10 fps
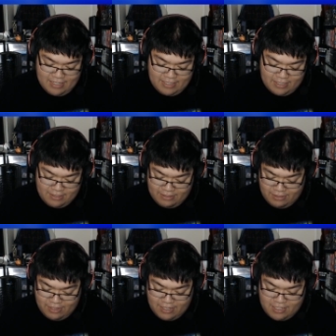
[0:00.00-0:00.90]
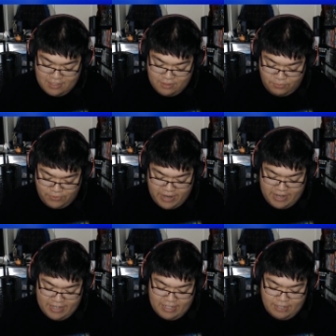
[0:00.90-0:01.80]
so in order to free
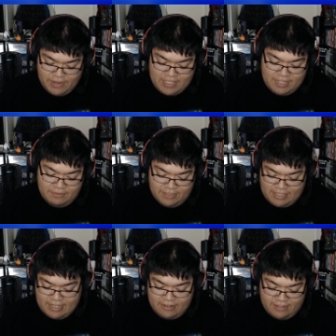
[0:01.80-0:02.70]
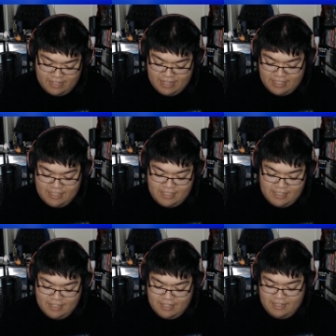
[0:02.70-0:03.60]
it of its evil steroids,
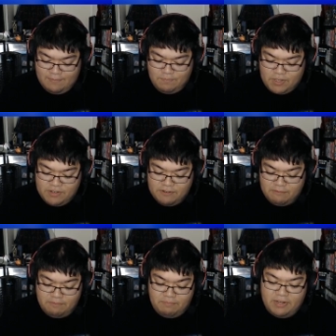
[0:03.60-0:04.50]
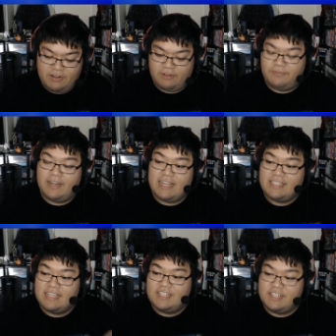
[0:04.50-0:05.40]
you purify
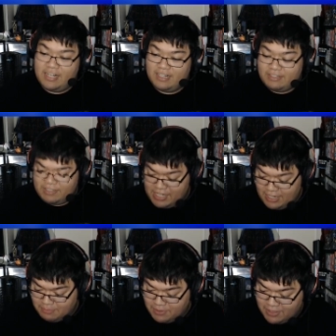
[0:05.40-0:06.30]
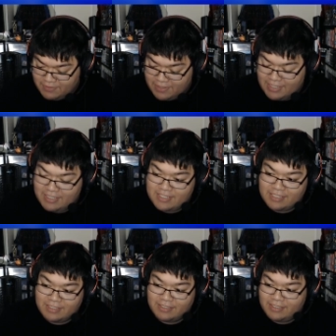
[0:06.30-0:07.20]
said shadow, uh, shadow Pokemon. So